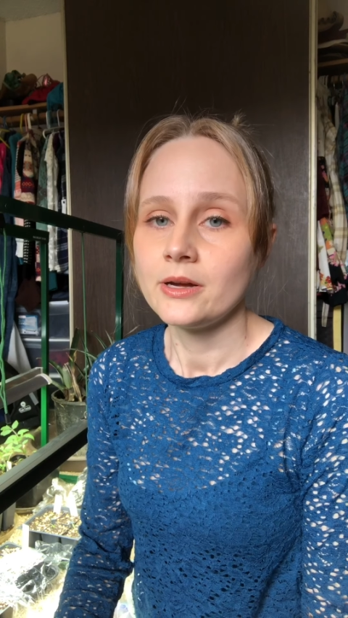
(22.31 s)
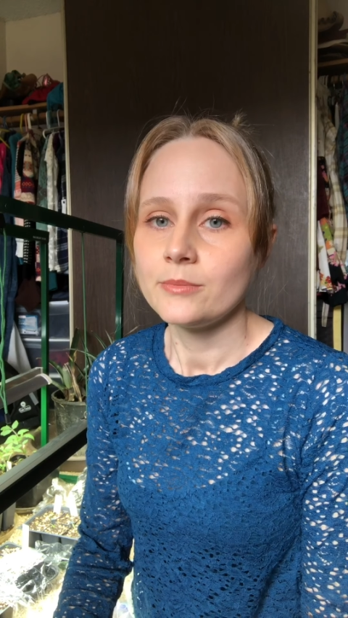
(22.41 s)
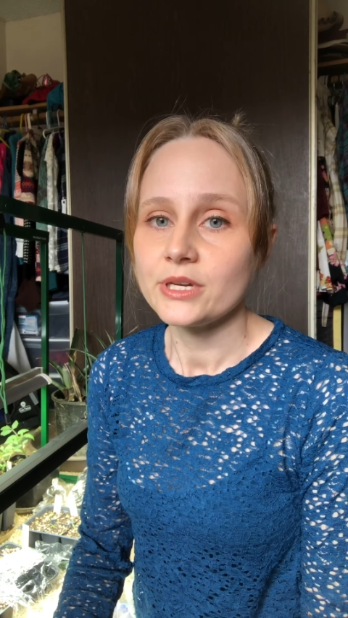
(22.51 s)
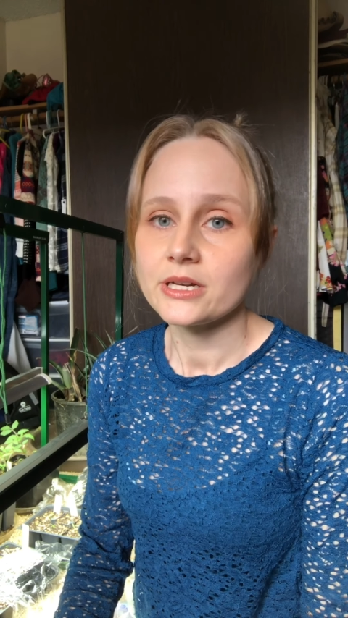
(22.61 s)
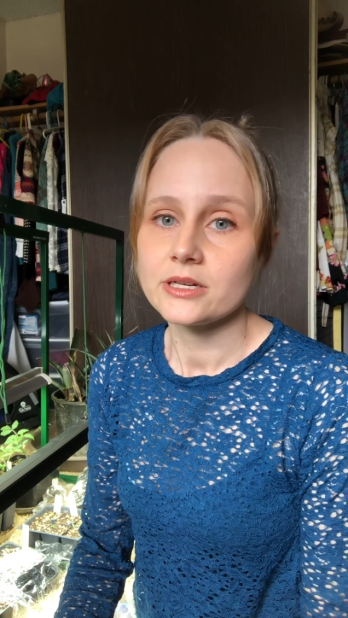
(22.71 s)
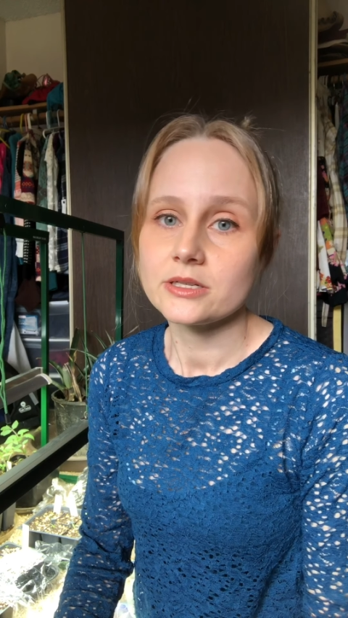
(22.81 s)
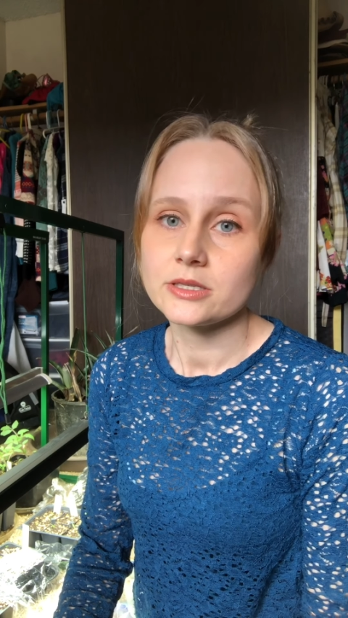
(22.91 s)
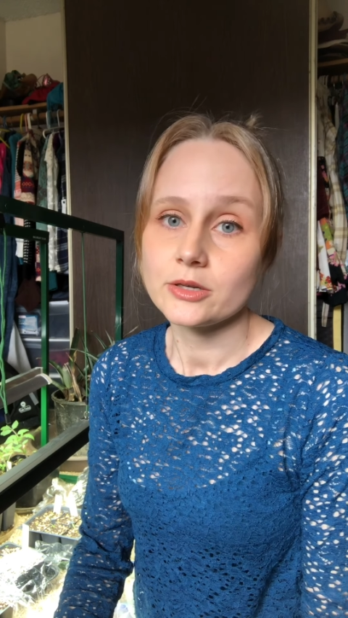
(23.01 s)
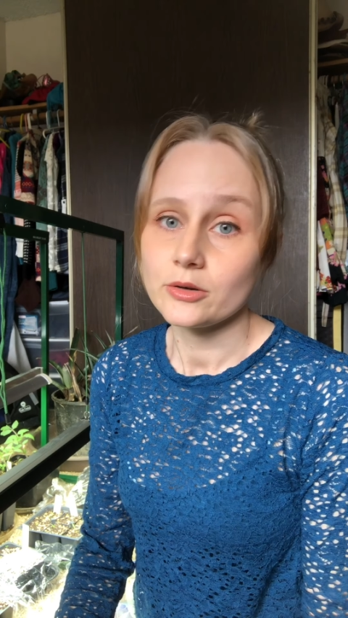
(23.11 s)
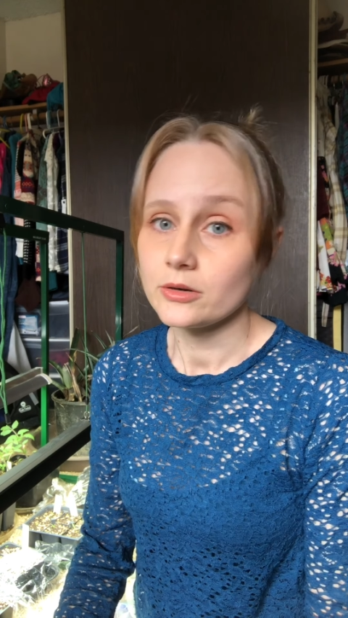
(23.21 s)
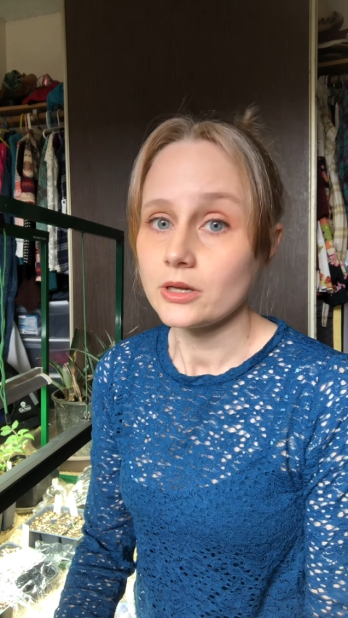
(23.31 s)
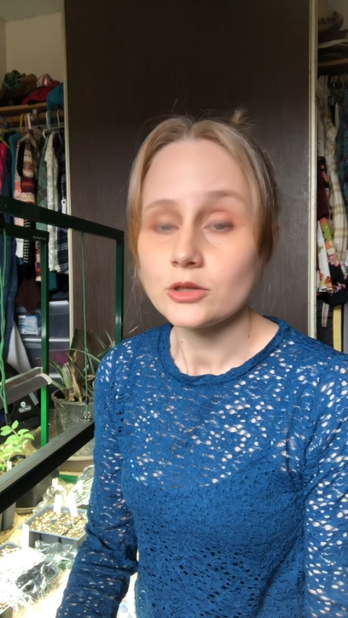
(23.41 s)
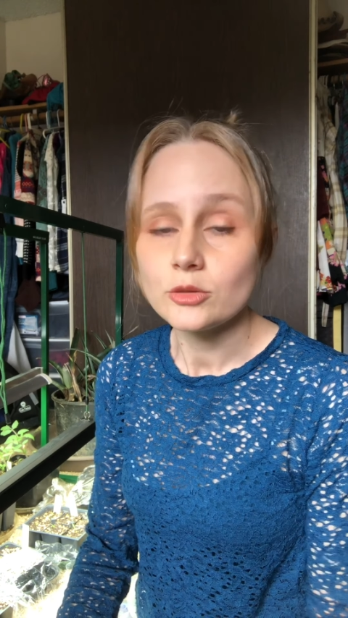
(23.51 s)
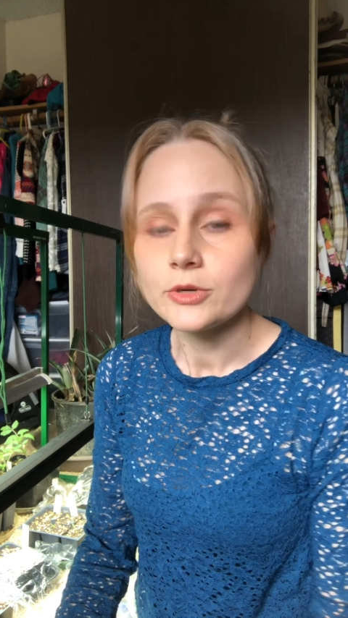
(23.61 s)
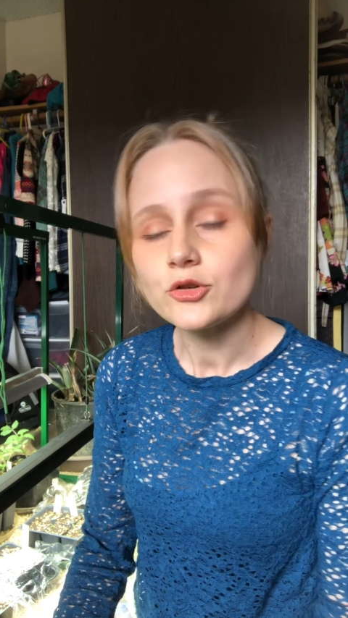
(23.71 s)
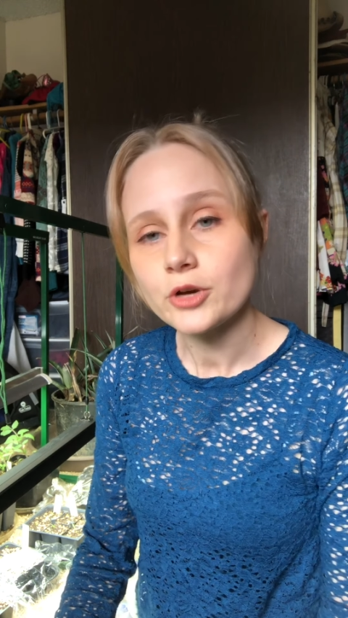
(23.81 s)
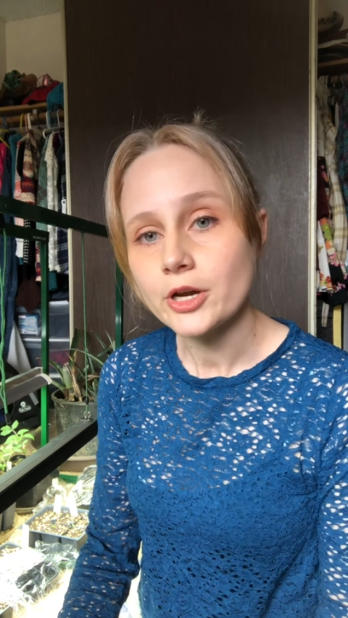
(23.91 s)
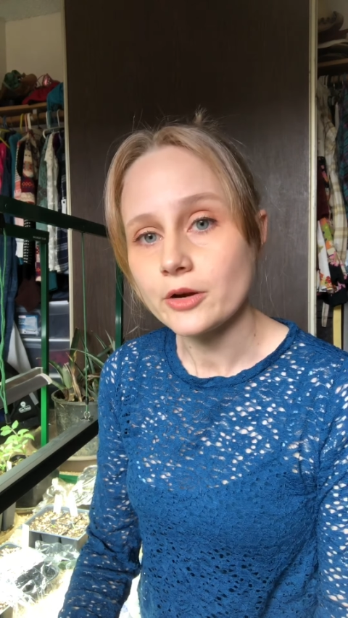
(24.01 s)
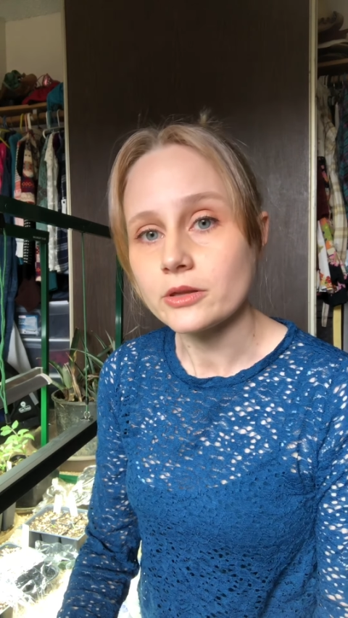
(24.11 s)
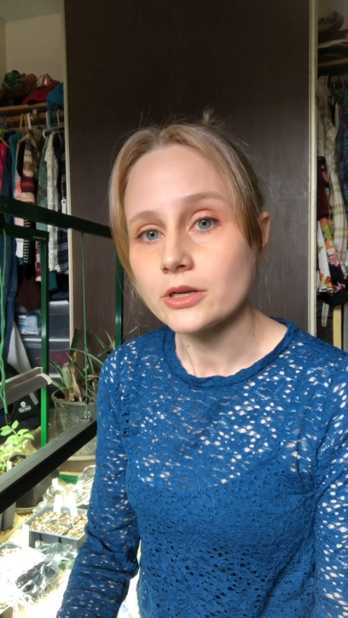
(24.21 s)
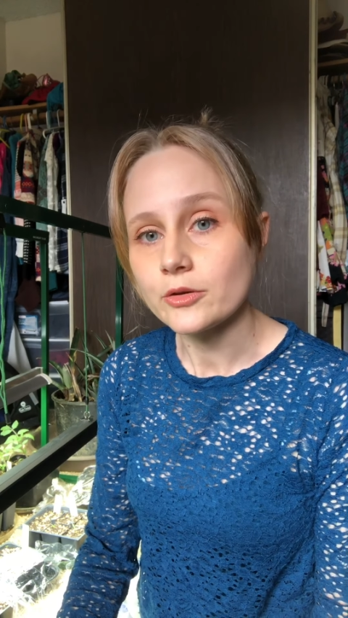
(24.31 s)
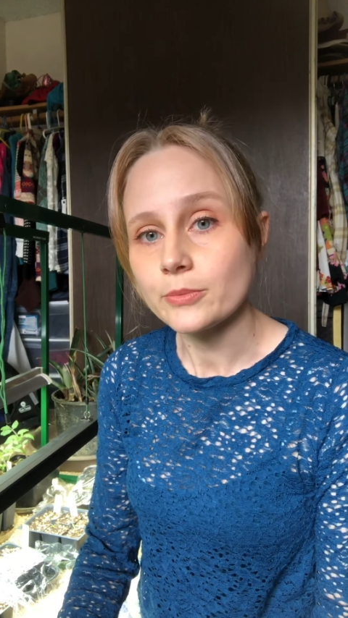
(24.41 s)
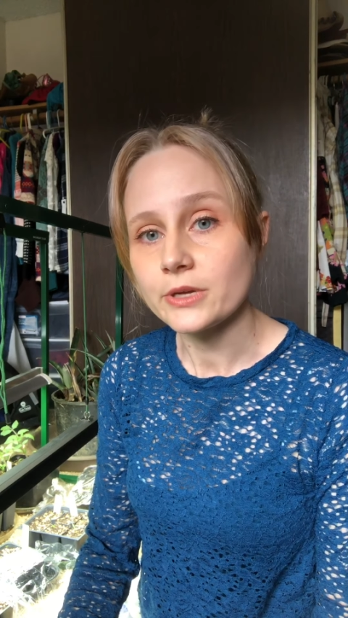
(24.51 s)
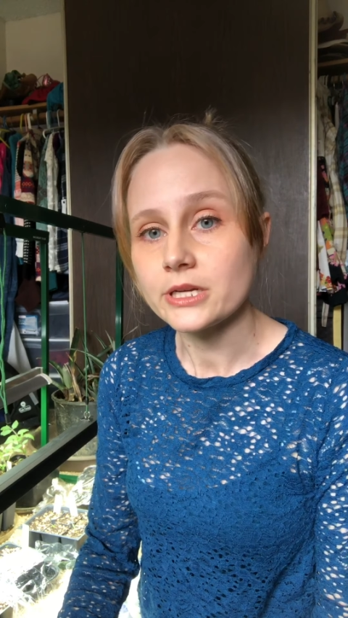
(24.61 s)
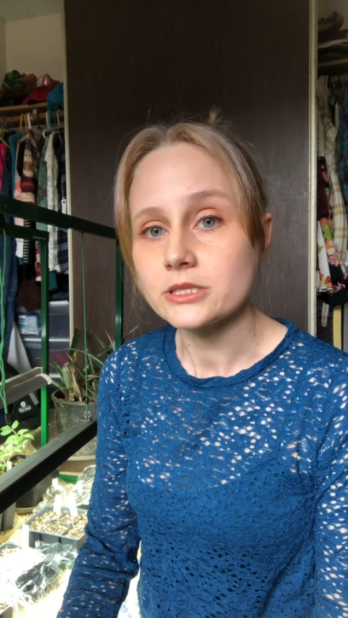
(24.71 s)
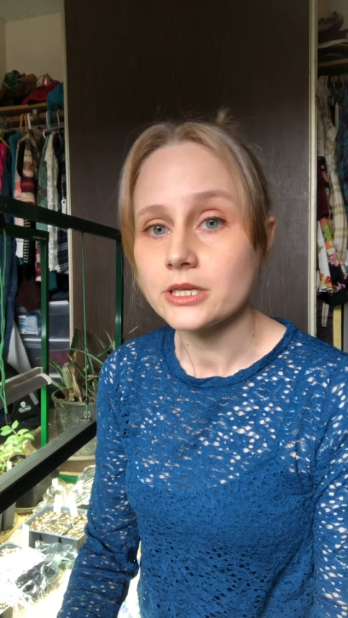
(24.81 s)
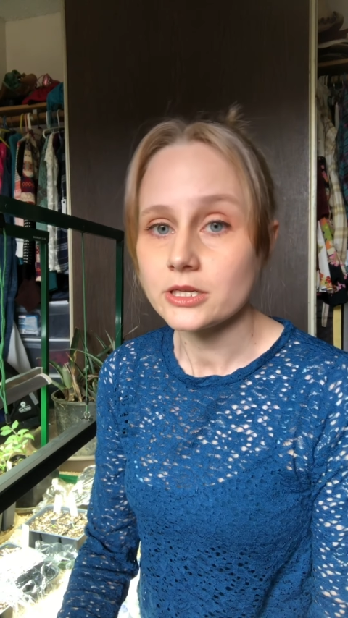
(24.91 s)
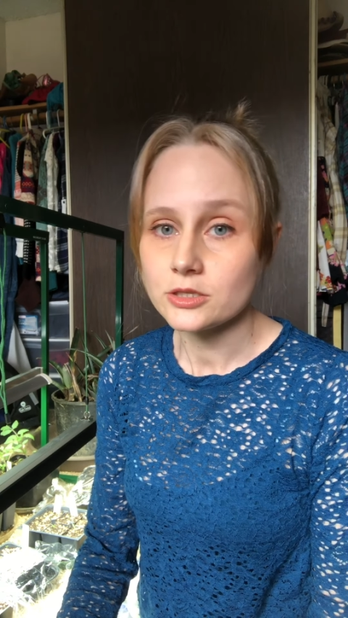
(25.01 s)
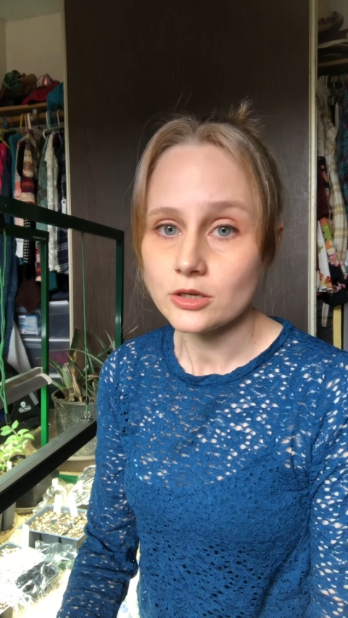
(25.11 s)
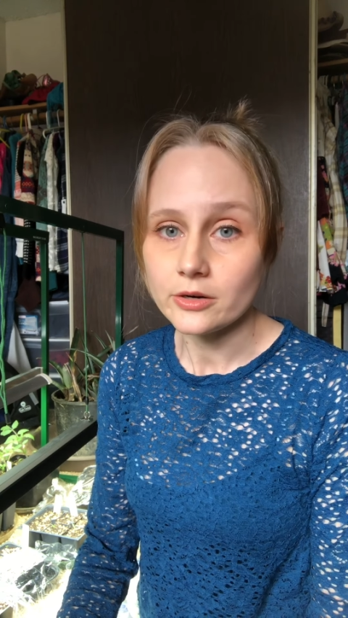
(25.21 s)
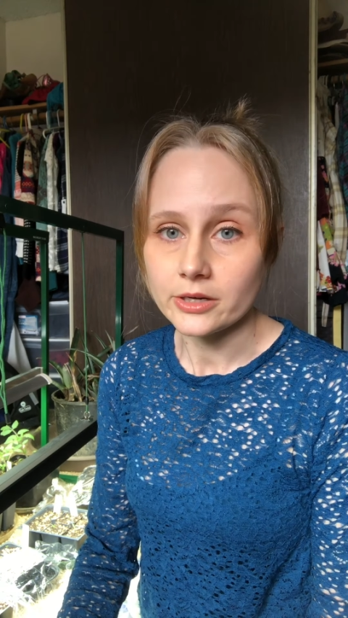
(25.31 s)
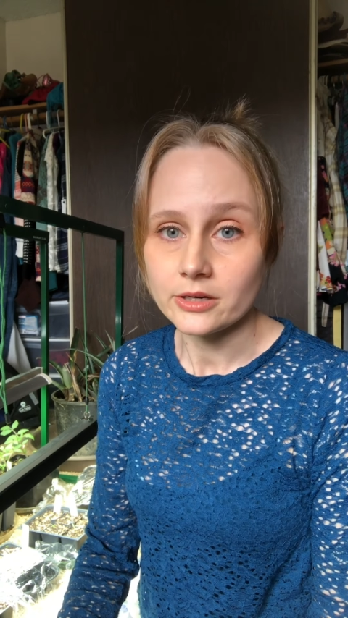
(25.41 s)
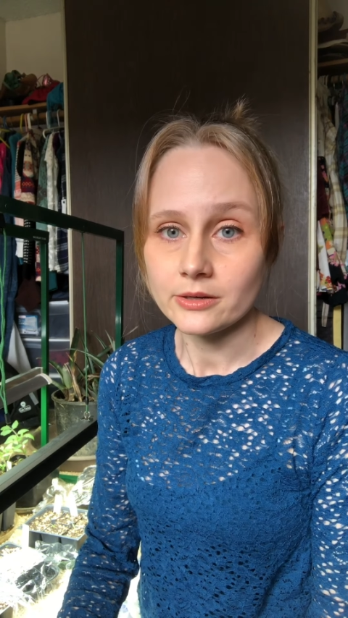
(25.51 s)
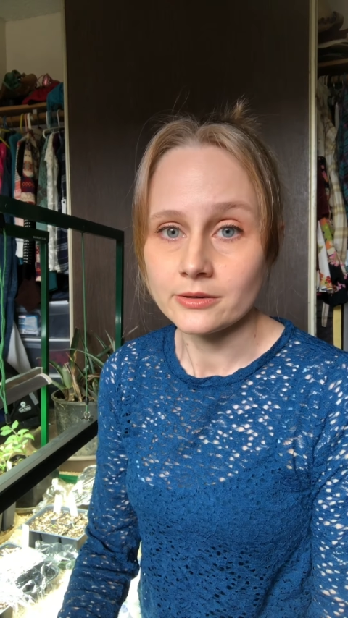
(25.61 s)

because they're a little bit trickier than other plants to get started.